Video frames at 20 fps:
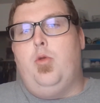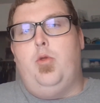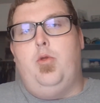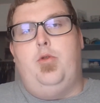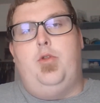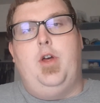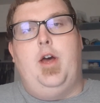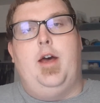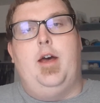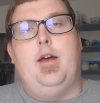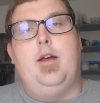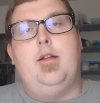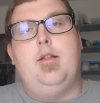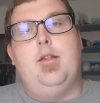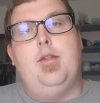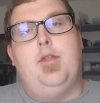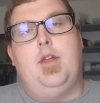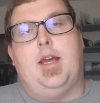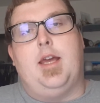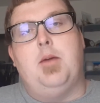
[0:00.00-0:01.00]
the
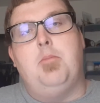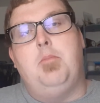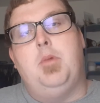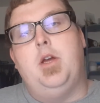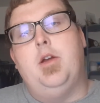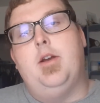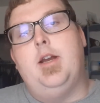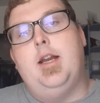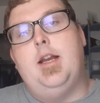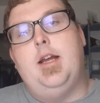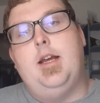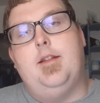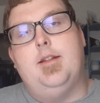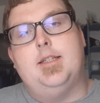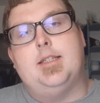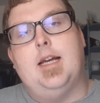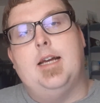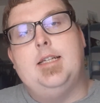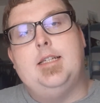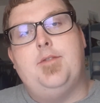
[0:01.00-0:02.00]
the community the
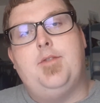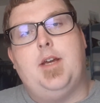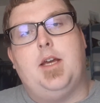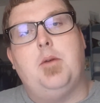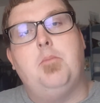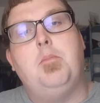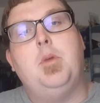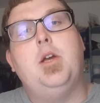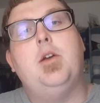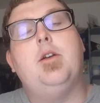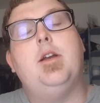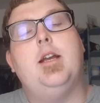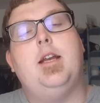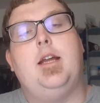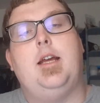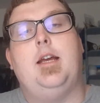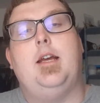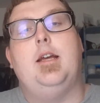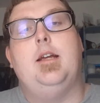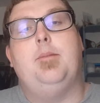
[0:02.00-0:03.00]
scientific
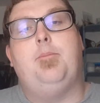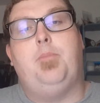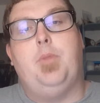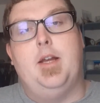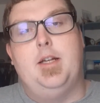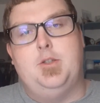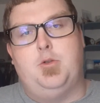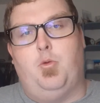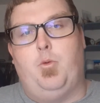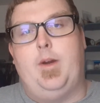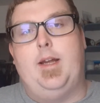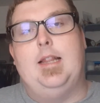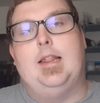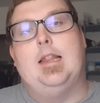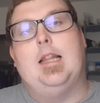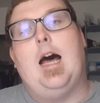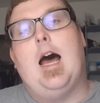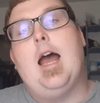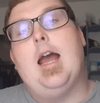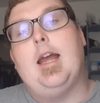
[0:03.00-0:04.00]
community is
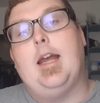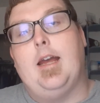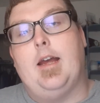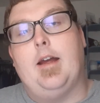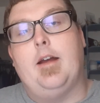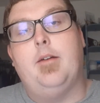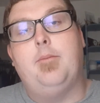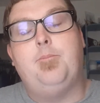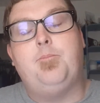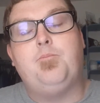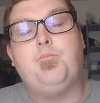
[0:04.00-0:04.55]
relying